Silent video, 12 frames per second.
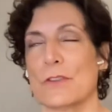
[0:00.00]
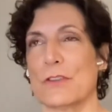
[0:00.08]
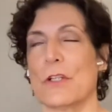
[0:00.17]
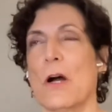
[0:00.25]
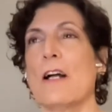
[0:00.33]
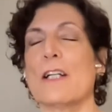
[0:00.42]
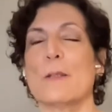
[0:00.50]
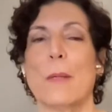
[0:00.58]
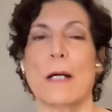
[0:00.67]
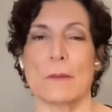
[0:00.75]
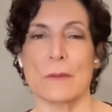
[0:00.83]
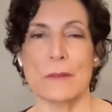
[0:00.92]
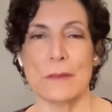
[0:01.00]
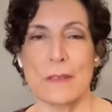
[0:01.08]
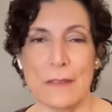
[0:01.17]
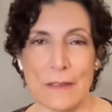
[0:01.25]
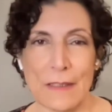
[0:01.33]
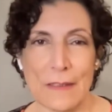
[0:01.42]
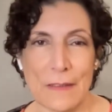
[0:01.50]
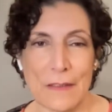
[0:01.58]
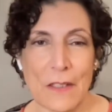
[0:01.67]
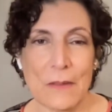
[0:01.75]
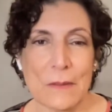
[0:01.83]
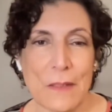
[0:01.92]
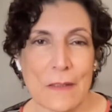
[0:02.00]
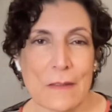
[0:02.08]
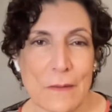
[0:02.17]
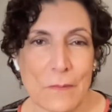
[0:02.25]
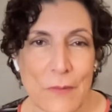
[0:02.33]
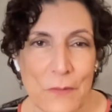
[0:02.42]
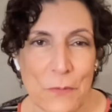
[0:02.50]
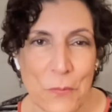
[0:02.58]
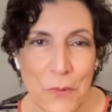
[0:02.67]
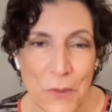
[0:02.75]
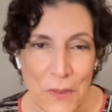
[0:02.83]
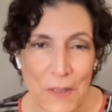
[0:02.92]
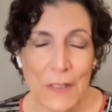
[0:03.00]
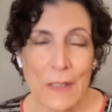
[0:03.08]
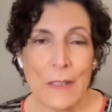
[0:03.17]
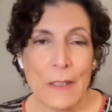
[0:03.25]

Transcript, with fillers: talk about in, in the context of this work,